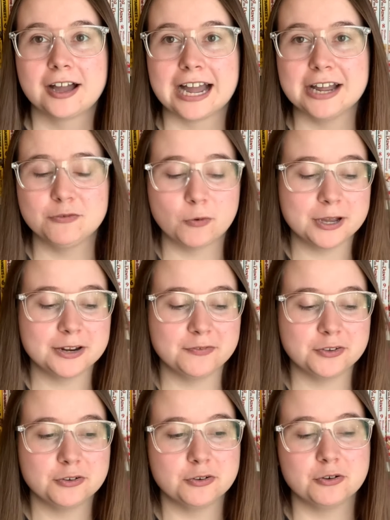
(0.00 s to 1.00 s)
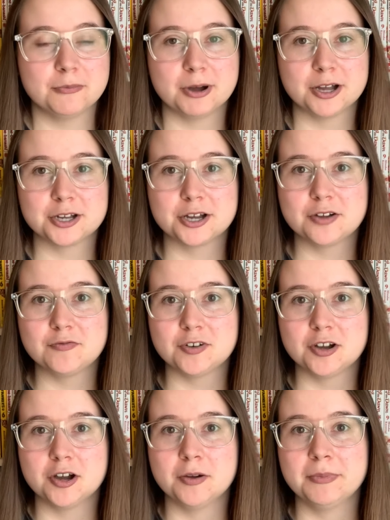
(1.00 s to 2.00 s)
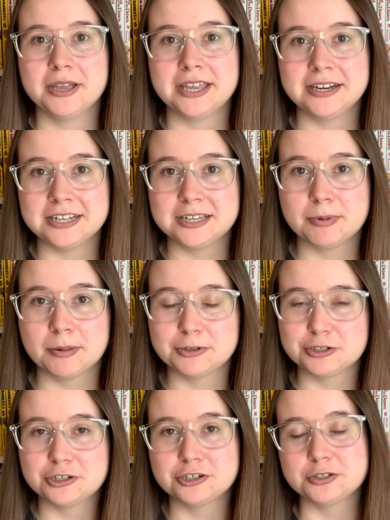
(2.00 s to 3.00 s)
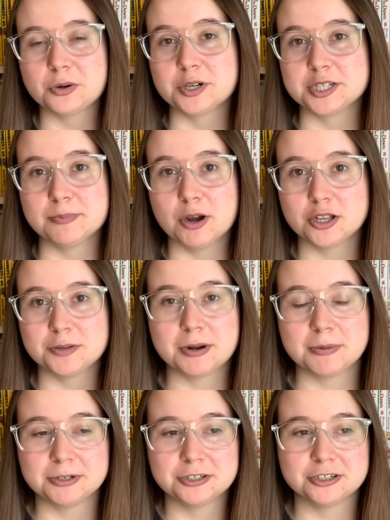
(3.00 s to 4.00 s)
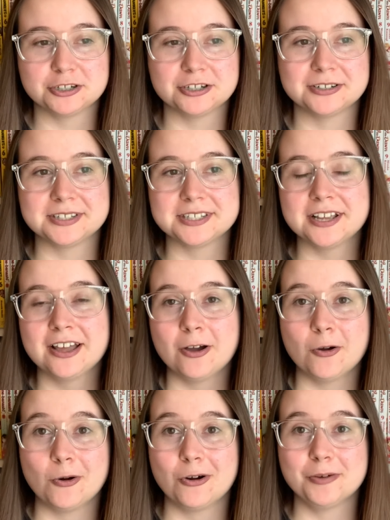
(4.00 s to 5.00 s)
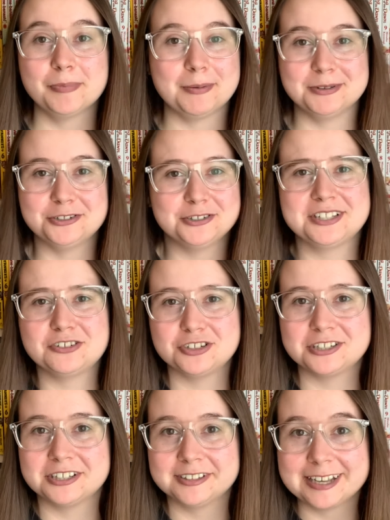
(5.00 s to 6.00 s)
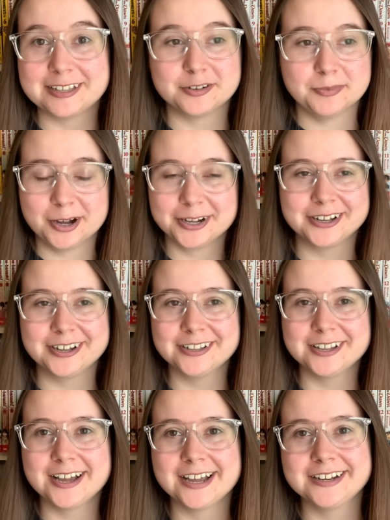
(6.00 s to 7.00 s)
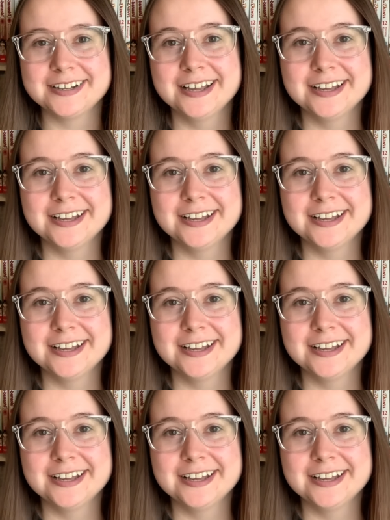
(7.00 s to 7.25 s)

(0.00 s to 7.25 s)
I have quite a few manga from indie publishers or smaller publishers or publishers that just delay their manga a lot.